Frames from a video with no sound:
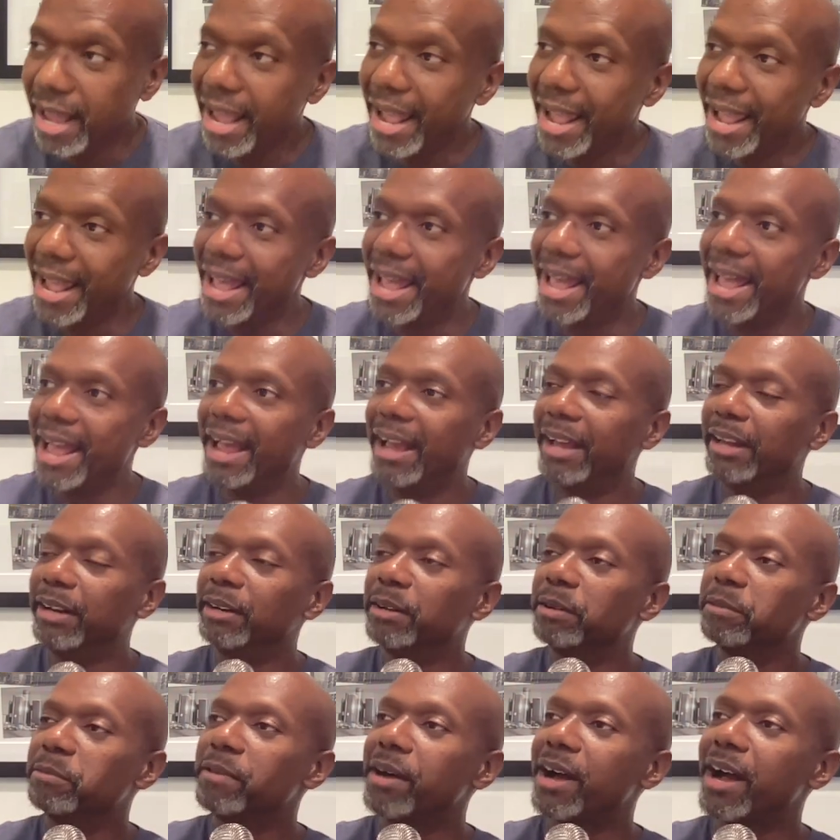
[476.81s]
And
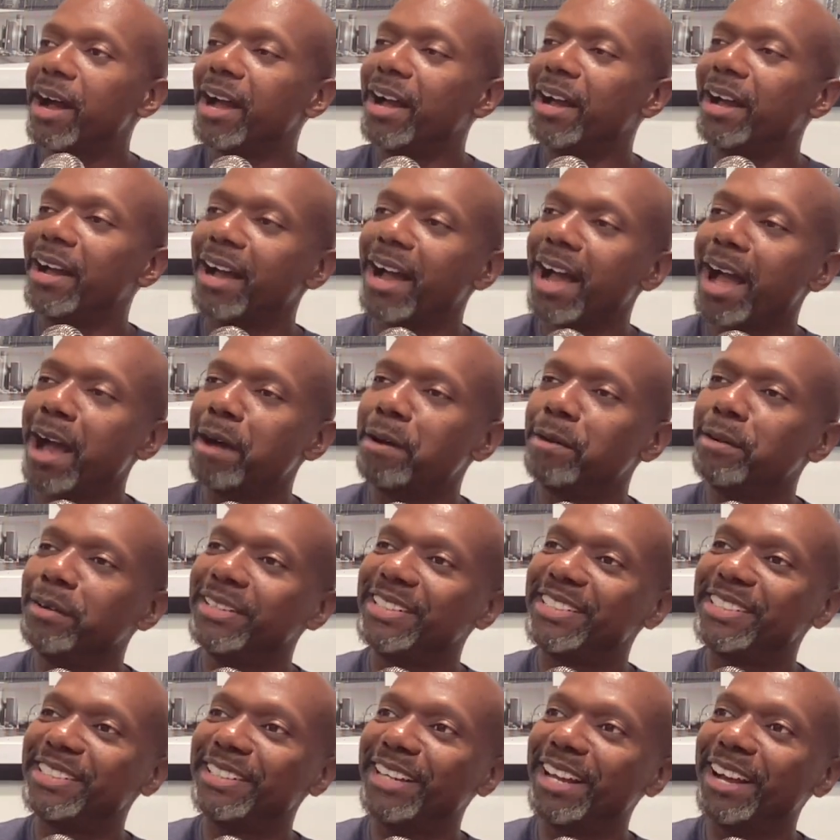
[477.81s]
I
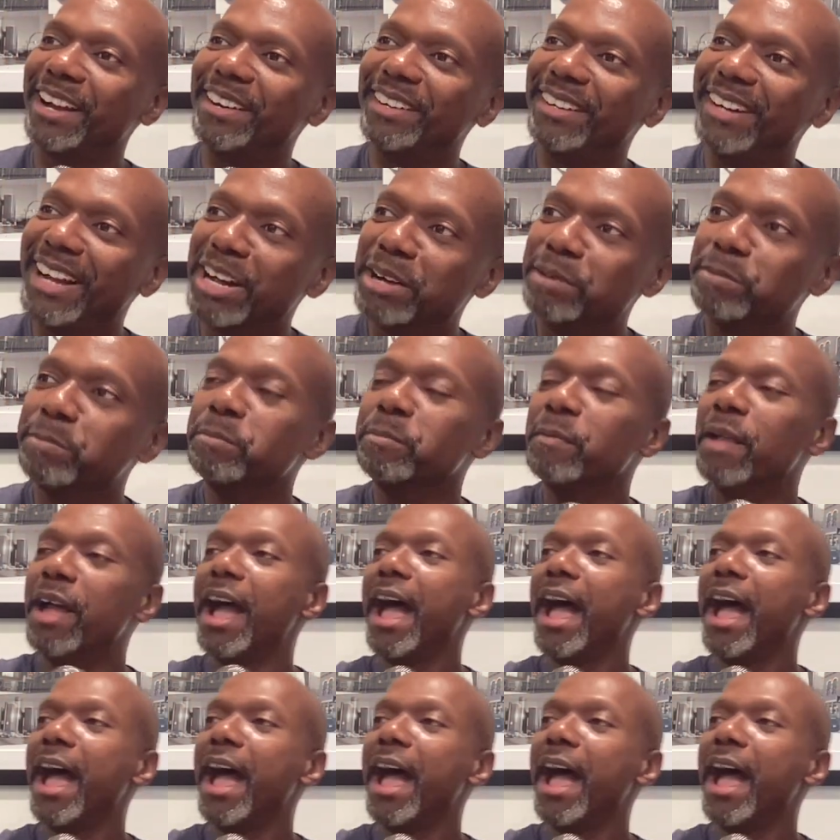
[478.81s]
showed up.